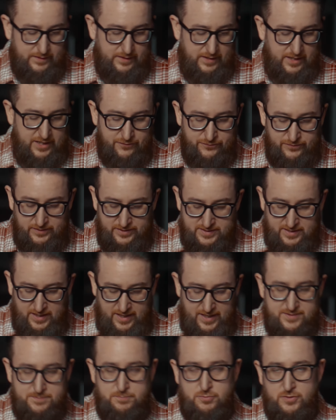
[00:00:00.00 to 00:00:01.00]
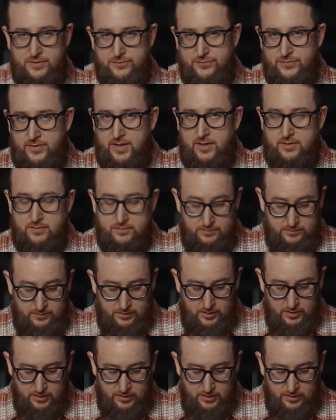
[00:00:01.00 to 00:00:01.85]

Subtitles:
If it has pretty foul